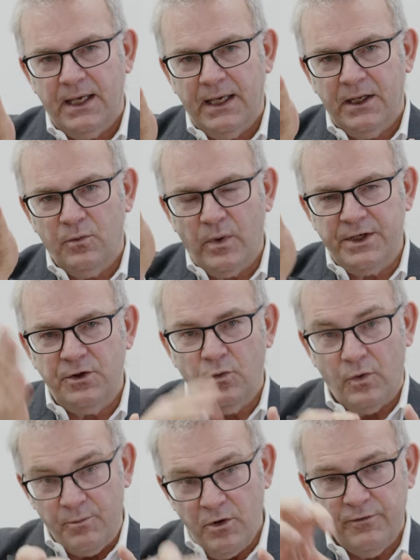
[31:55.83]
And when
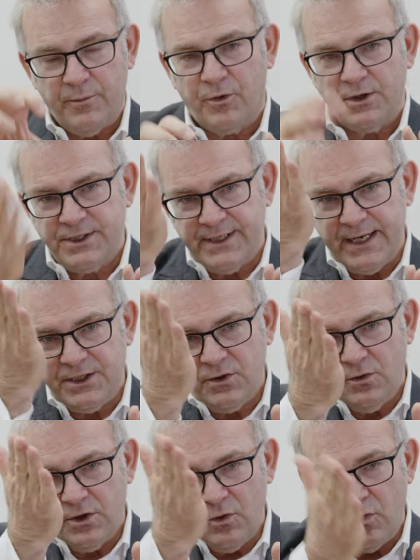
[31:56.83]
you remove a prostate,
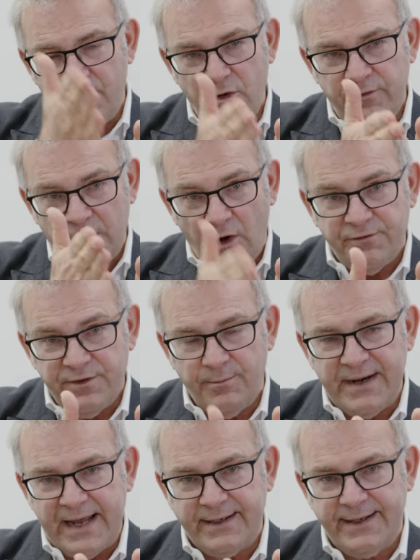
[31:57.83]
you remove it off
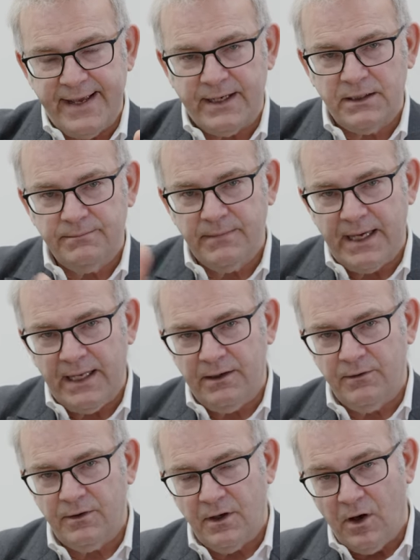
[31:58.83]
the bladder neck
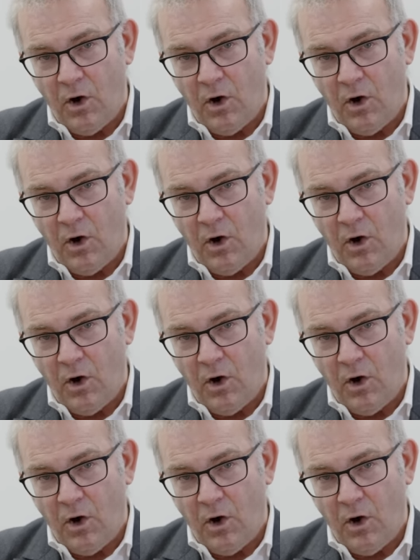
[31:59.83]
and